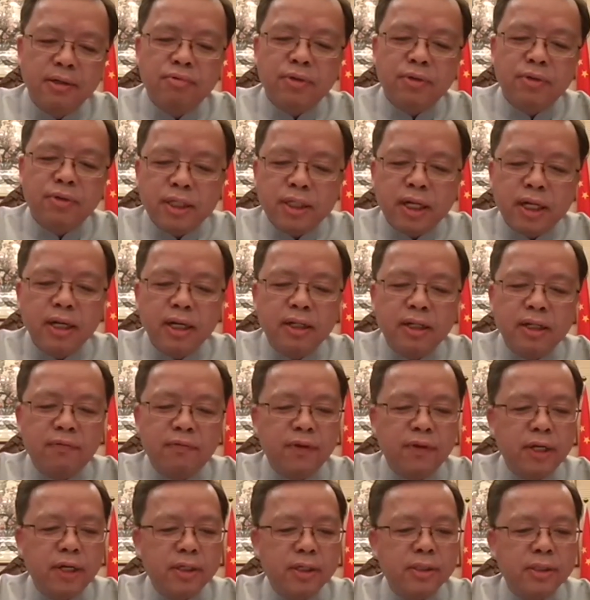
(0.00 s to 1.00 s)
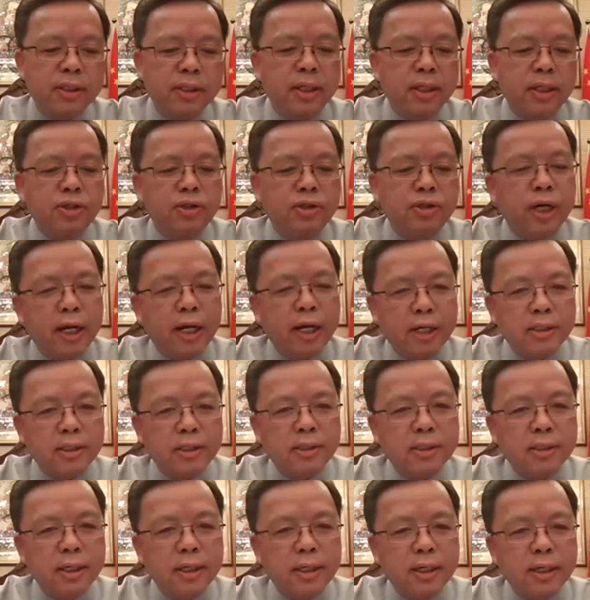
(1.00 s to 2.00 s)
grossly interferes in
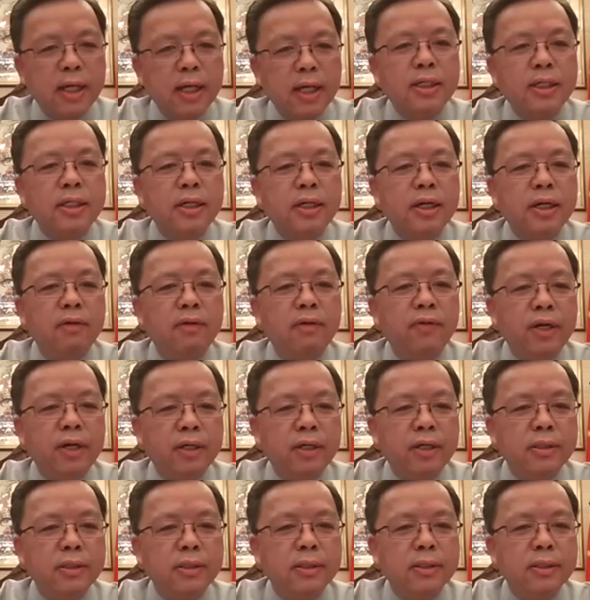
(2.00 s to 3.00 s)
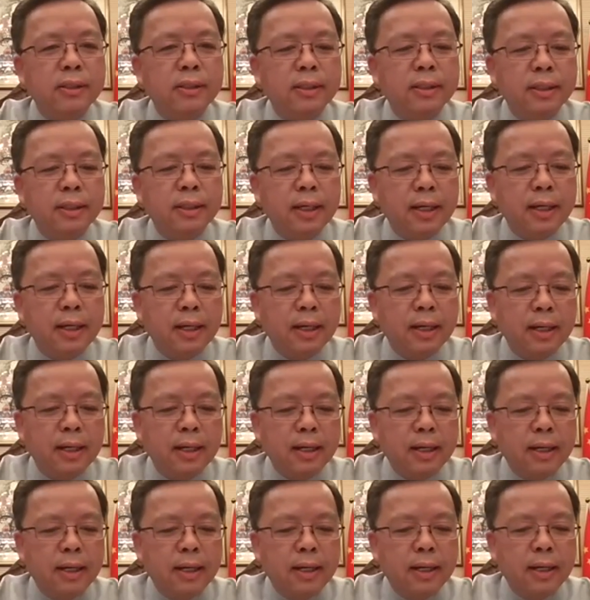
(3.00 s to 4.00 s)
China's internal affairs
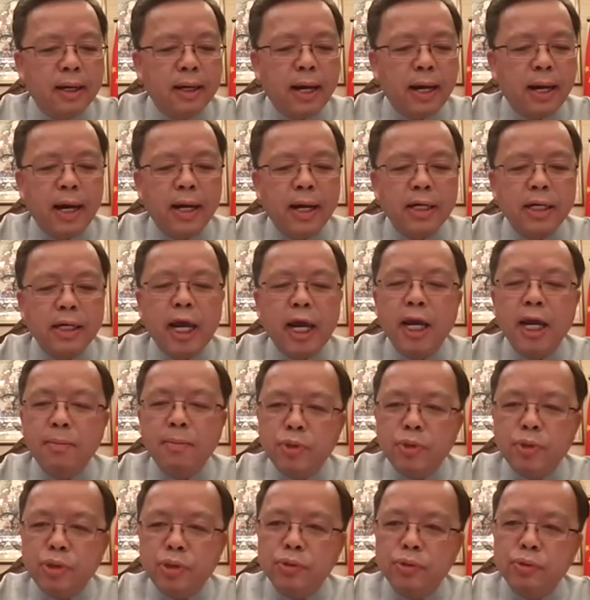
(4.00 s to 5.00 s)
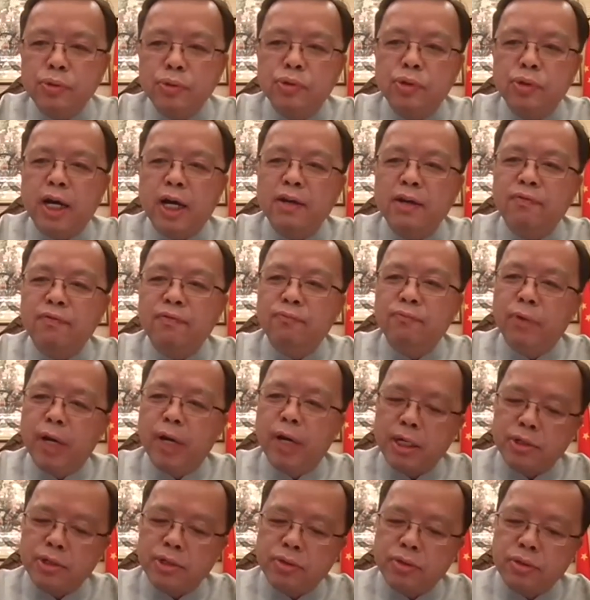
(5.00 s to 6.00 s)
and aims to drive
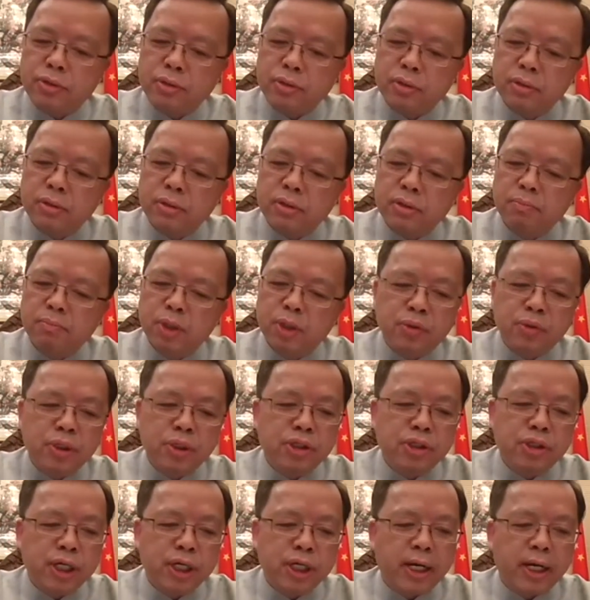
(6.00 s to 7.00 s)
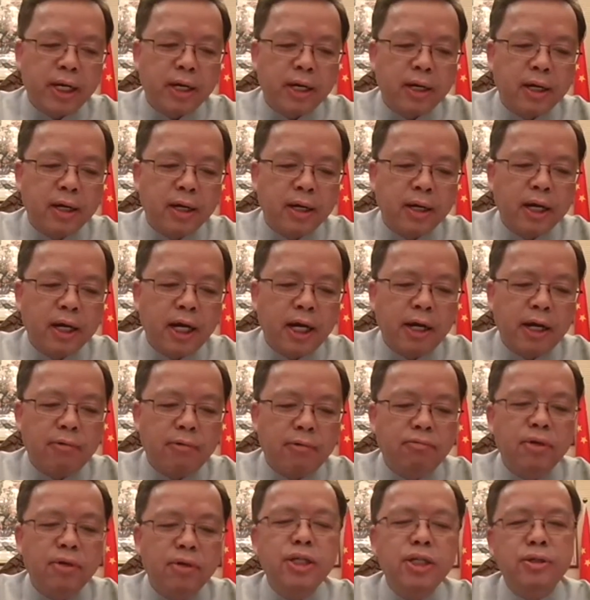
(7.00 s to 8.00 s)
wedge between China
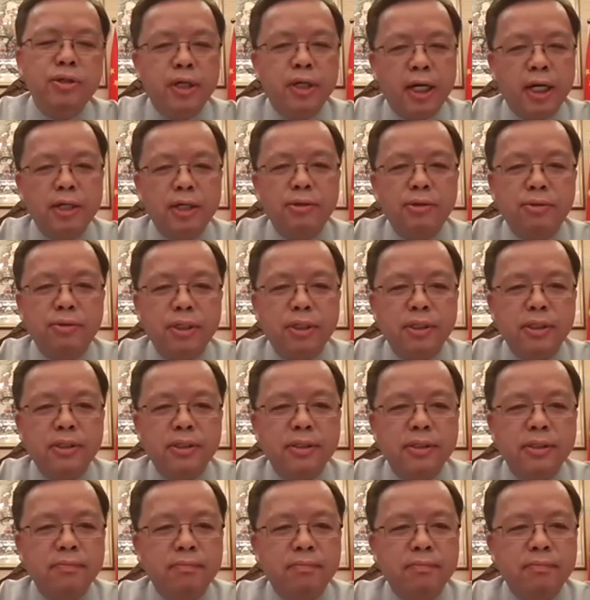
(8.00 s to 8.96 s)
and regional countries.